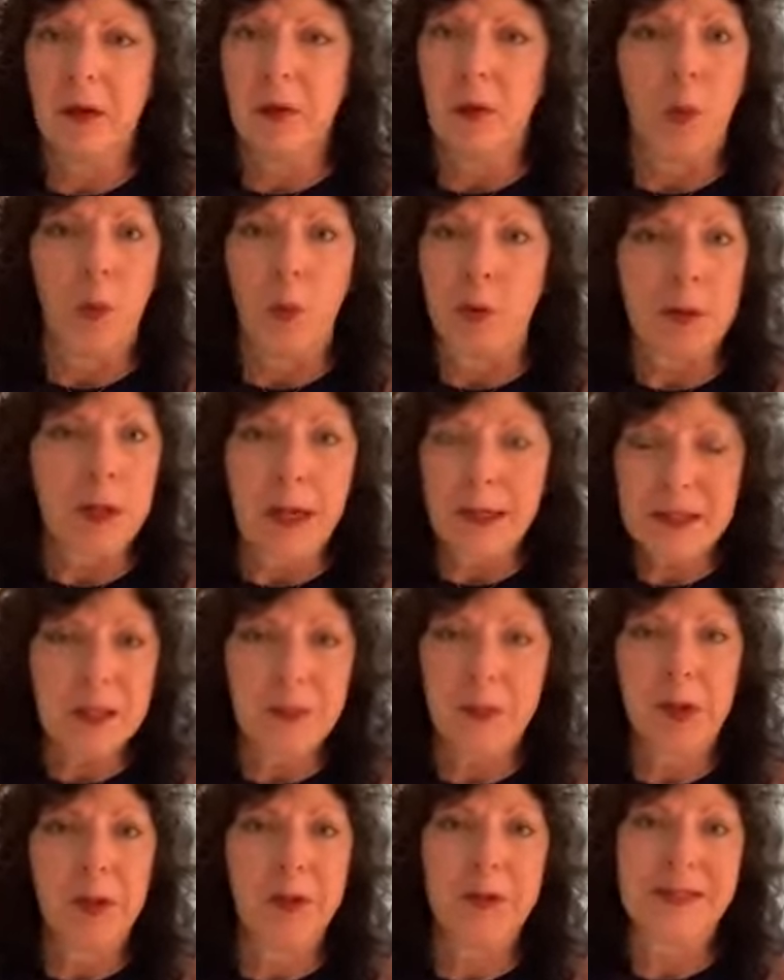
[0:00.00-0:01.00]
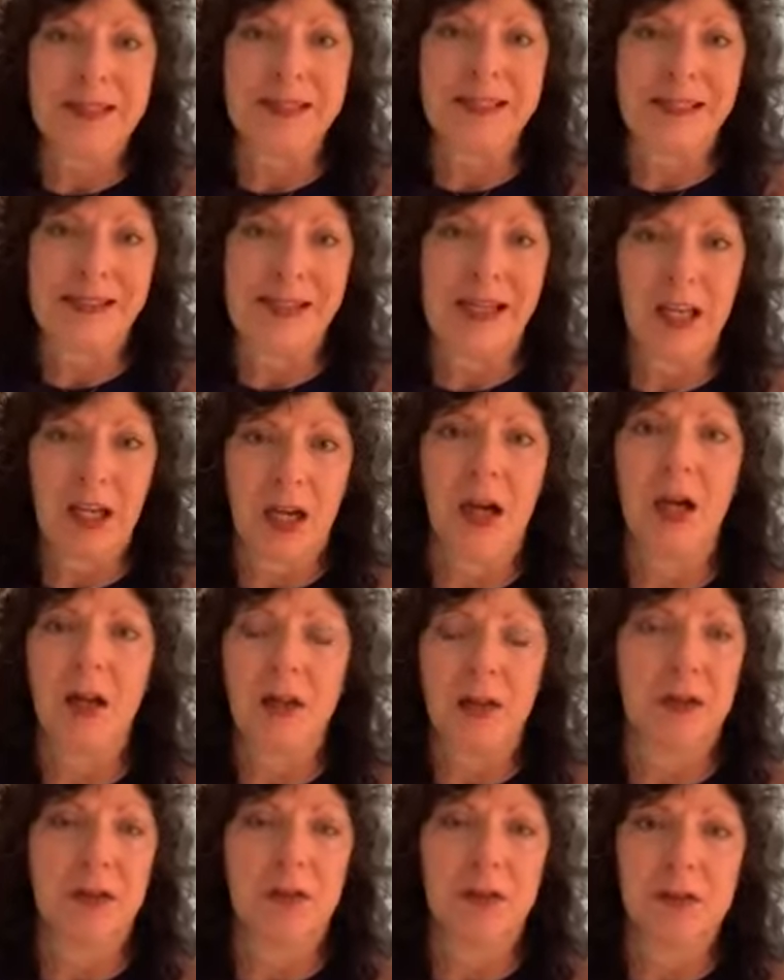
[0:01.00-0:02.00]
We're not supposed to see
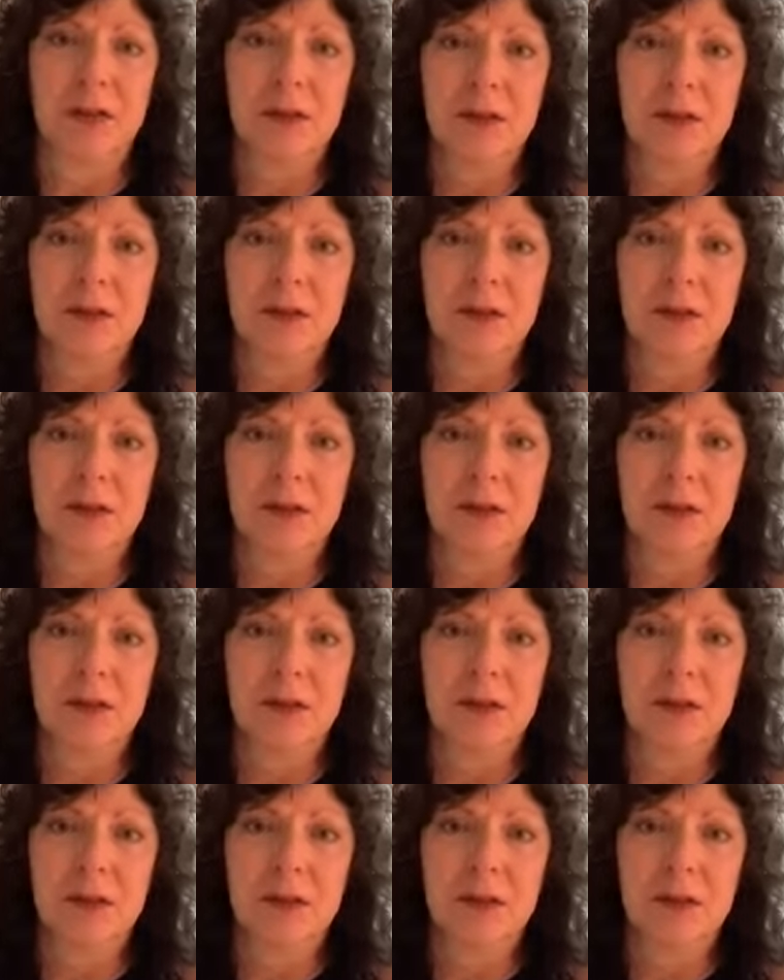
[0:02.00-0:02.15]
color.